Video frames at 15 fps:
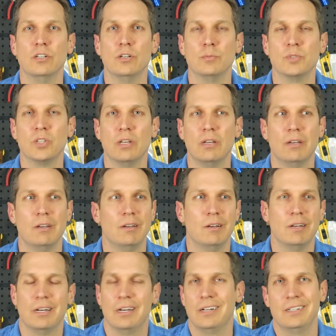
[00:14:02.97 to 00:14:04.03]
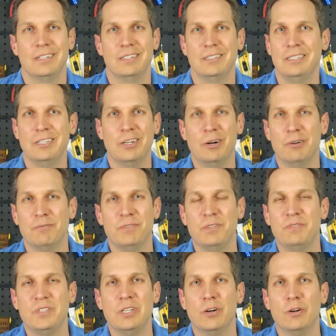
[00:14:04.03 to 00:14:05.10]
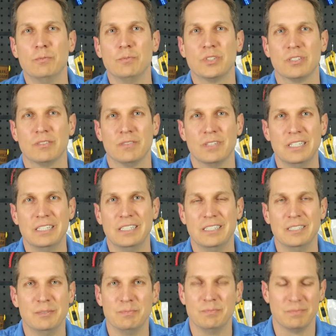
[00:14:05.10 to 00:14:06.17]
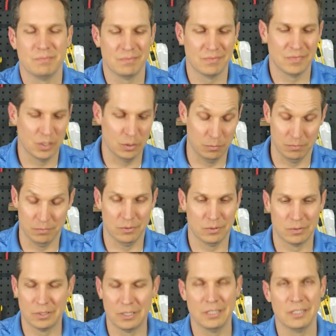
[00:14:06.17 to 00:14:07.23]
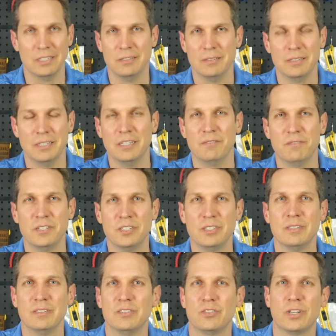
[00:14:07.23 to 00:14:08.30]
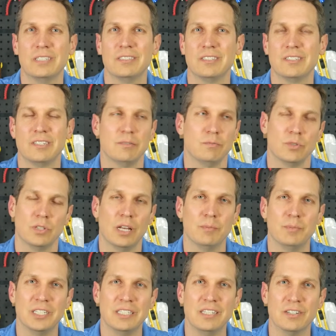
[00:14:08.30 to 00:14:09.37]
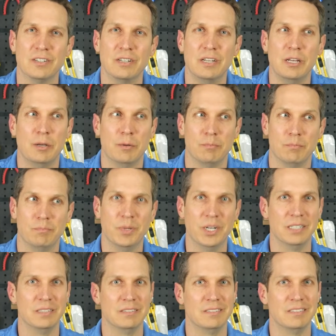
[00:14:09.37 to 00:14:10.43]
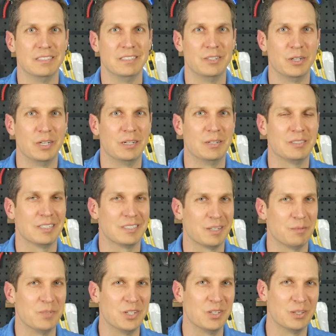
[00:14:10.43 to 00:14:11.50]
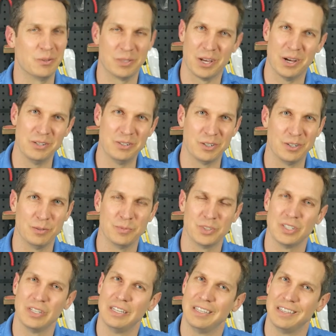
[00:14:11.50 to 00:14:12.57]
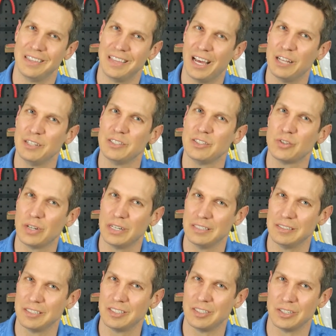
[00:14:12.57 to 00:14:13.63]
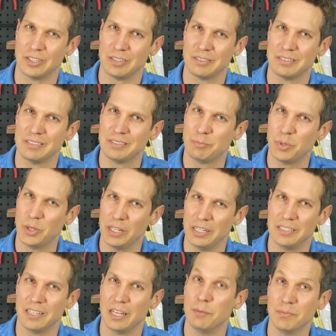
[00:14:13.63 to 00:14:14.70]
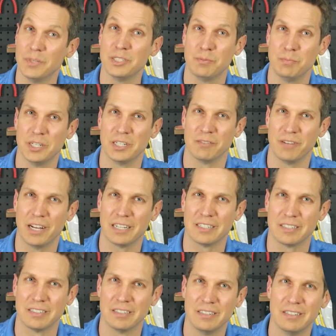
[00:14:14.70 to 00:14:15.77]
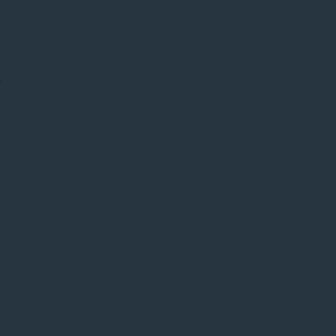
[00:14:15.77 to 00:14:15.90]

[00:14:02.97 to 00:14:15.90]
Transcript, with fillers: ohms, 50 ohms of a really inefficient transistor, it's not a big deal. But since I'm dealing with 100 ohms, that transistor plays a much bigger factor.